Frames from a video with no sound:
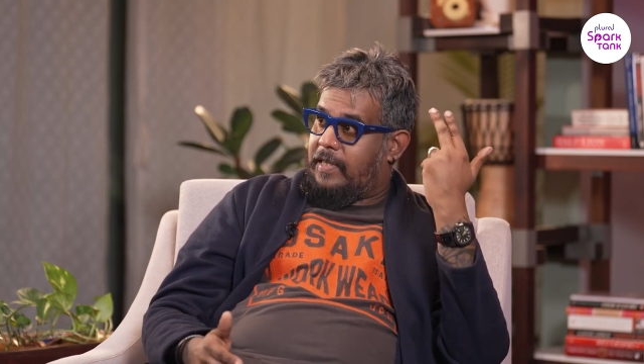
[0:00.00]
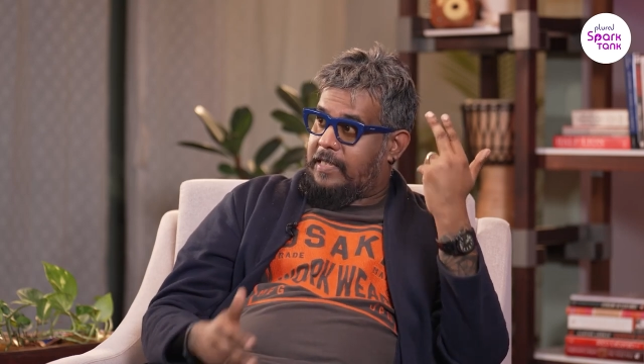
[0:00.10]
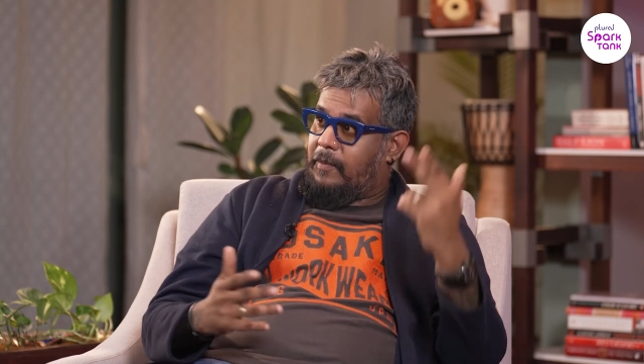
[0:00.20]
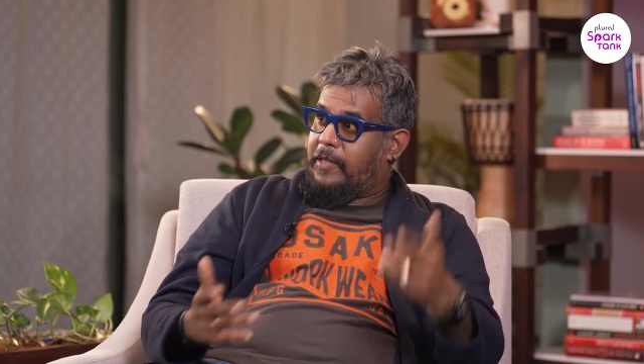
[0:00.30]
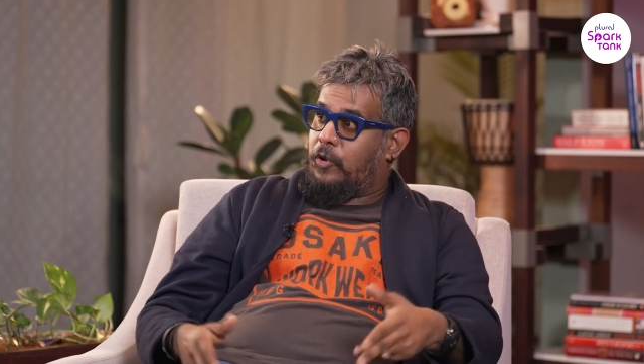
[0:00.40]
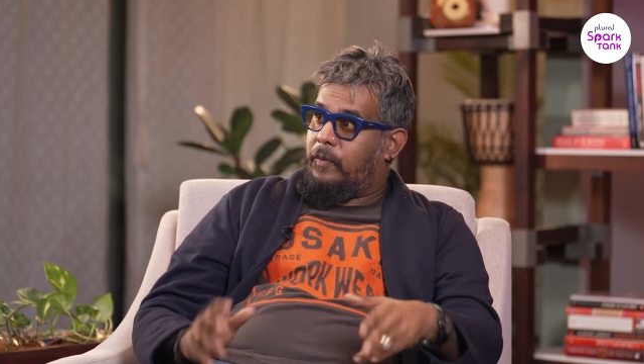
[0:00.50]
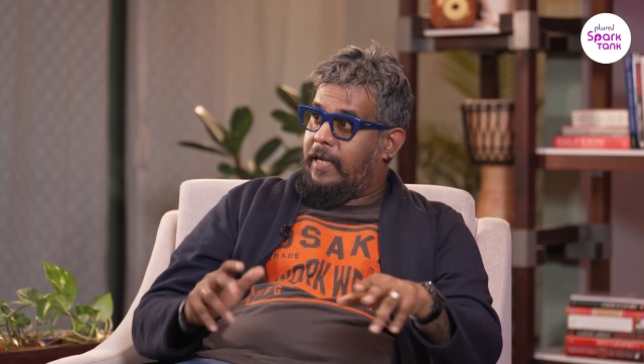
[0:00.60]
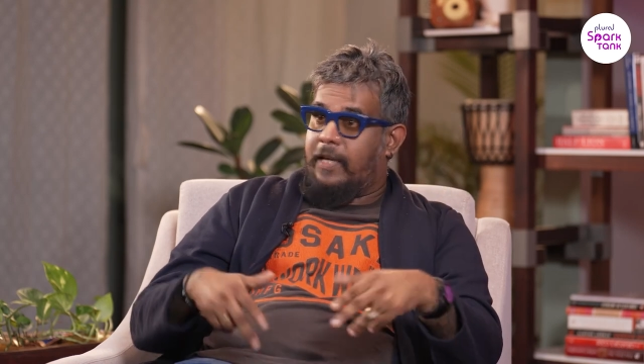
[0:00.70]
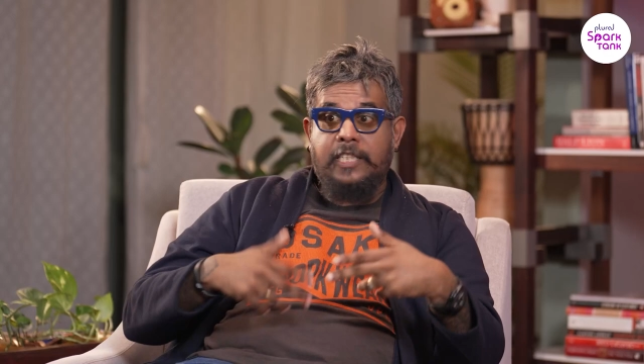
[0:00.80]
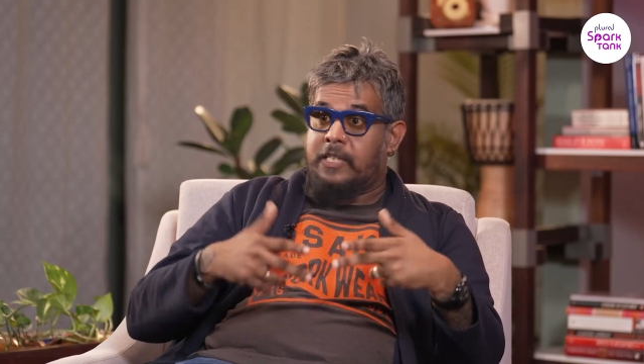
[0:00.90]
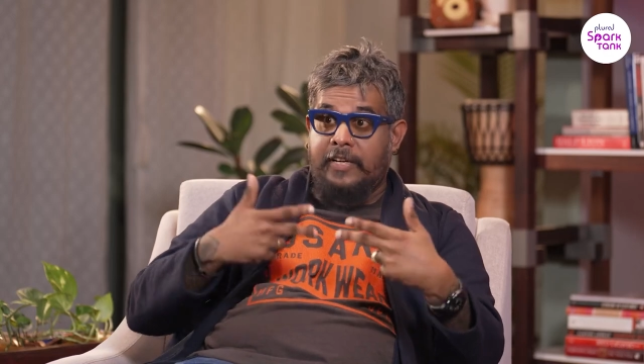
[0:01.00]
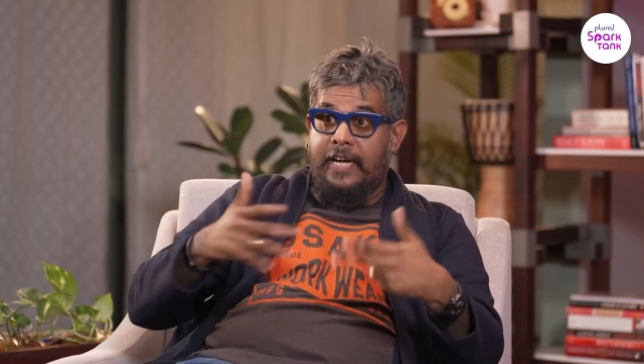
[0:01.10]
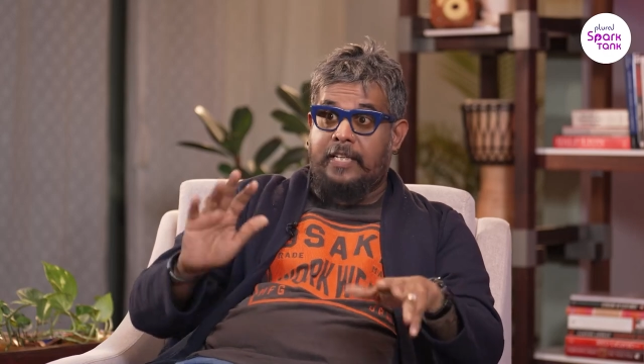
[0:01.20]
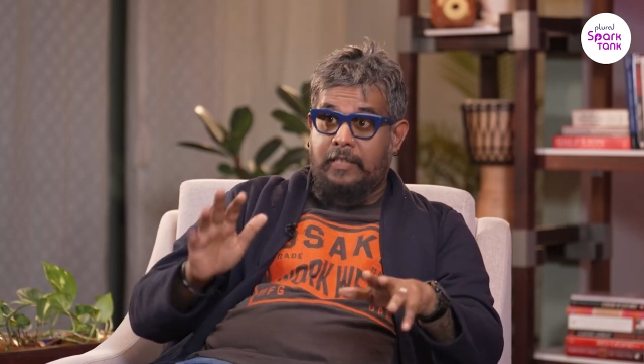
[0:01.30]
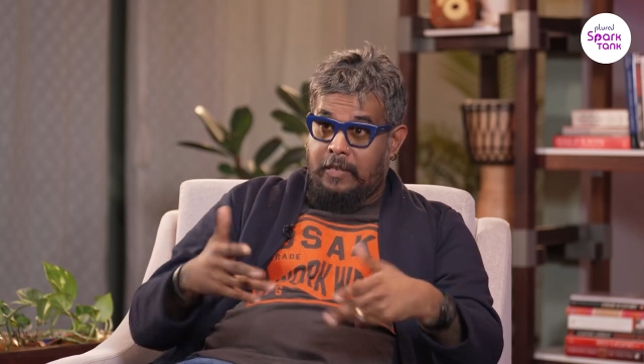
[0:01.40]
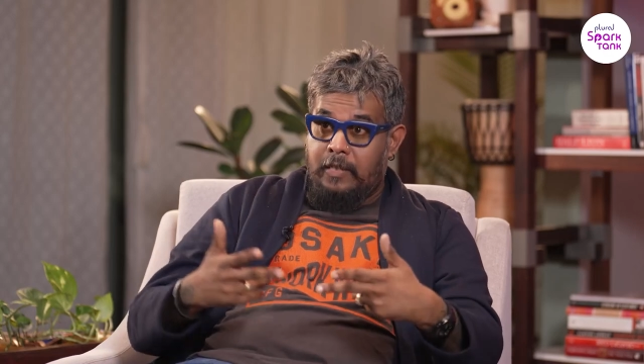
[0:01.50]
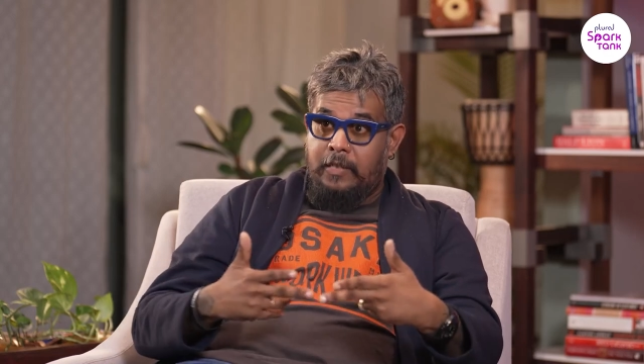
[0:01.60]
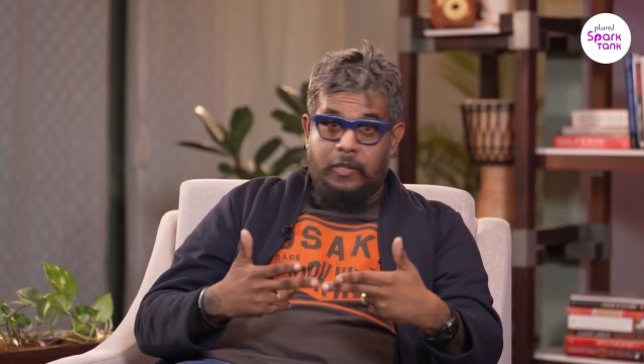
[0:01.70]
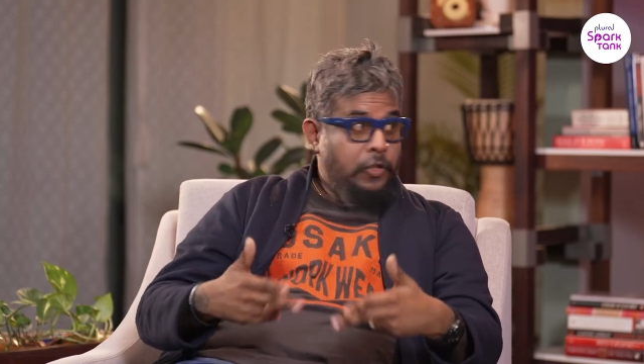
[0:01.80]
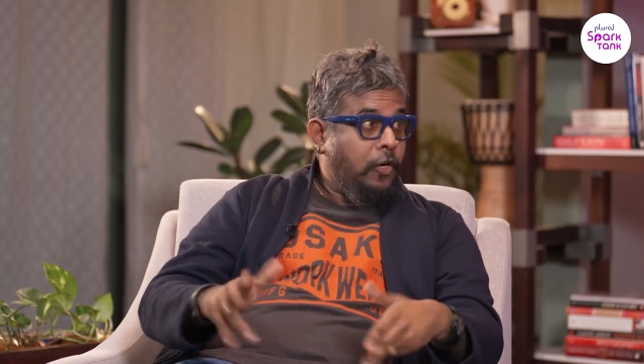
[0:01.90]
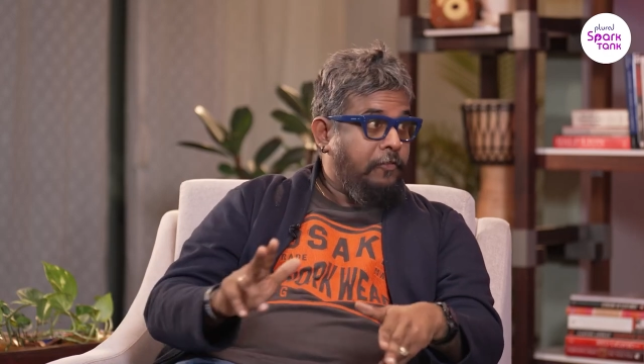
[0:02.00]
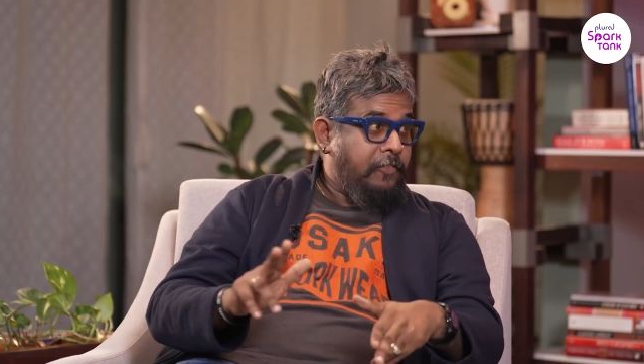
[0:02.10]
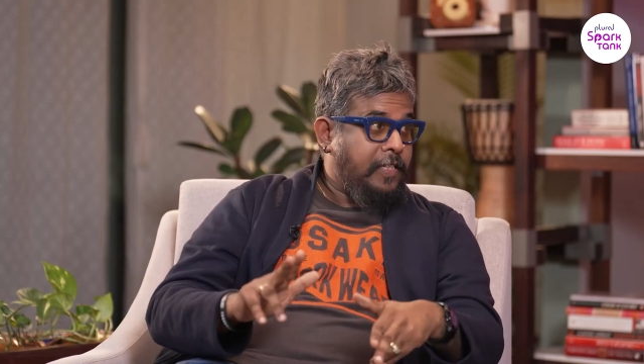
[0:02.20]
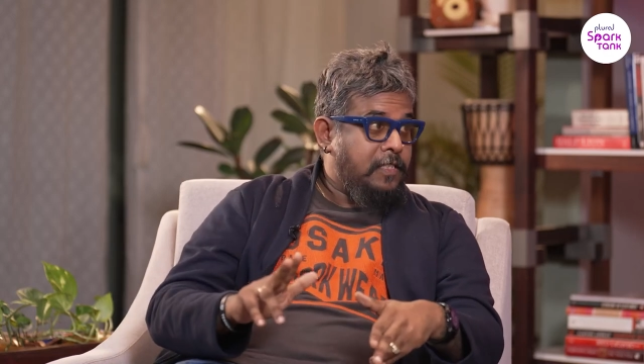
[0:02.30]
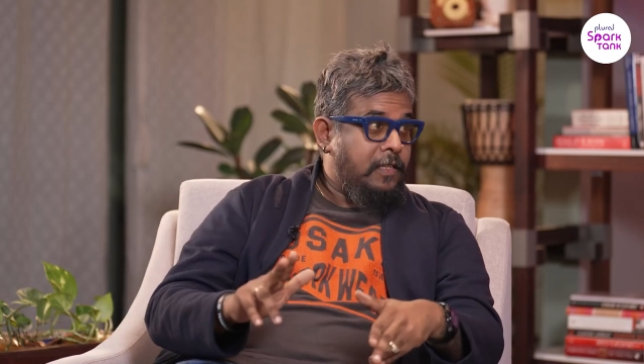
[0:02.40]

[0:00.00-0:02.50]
Like somebody told me, Harish, create, do not fix.